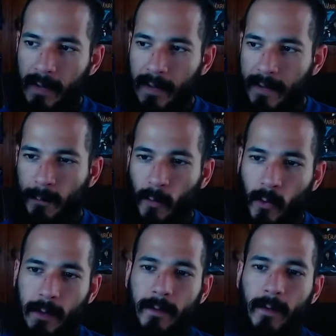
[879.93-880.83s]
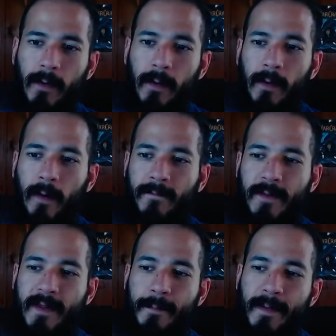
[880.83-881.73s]
is born of
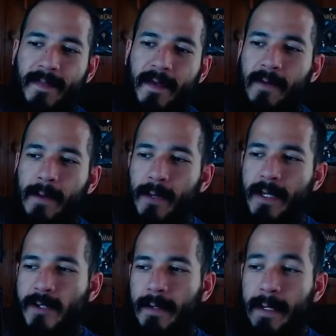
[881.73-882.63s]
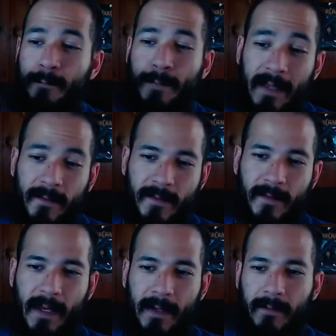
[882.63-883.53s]
the sympathetic vibration in balanced
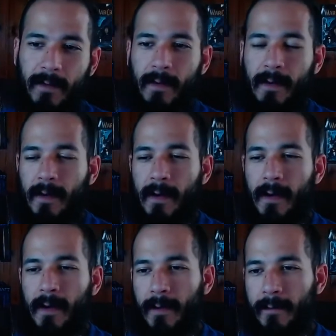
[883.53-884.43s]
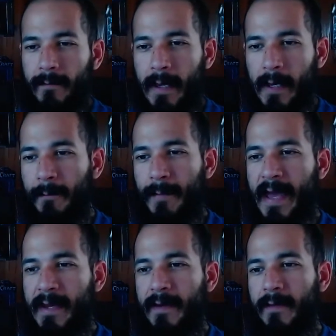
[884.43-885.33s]
state, a
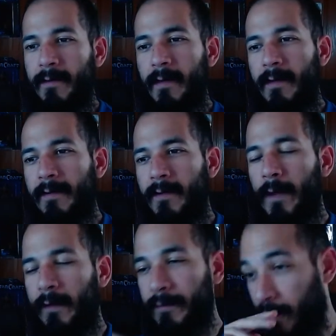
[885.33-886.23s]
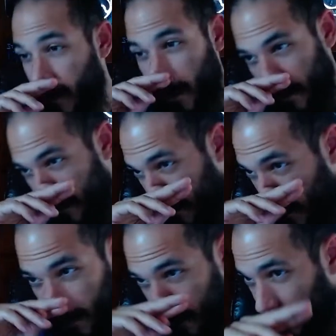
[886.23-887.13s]
companion, the will to serve,
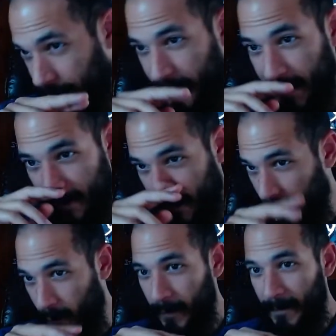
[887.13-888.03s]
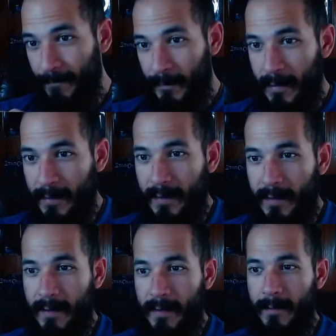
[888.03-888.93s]
or the will to seek. So
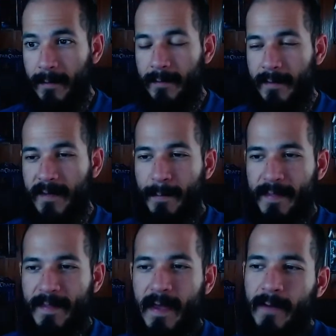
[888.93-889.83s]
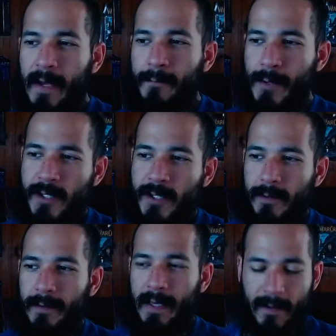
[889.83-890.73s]
the sympathetic
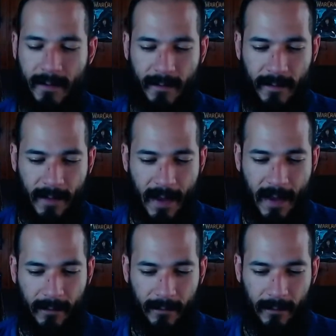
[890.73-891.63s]
vibration is that